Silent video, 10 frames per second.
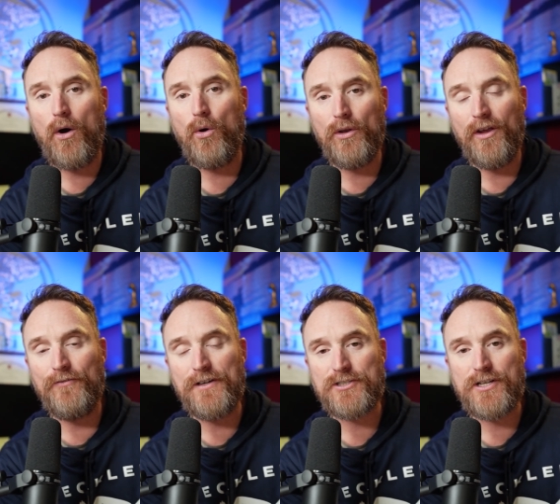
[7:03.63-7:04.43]
old a
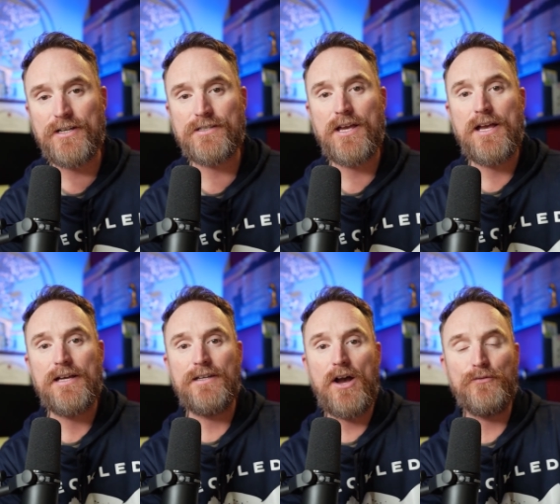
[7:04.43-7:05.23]
fish is.
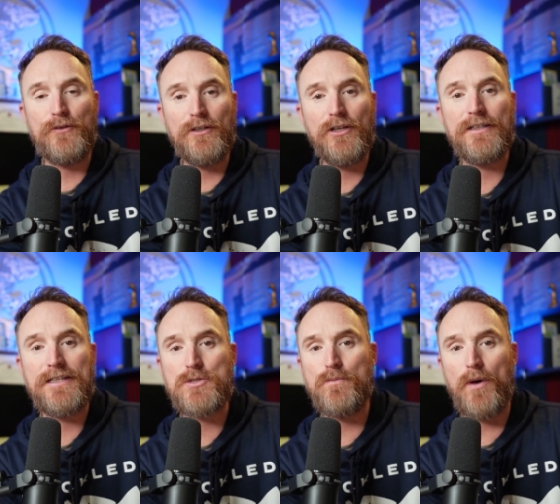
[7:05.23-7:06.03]
Now, if you look at these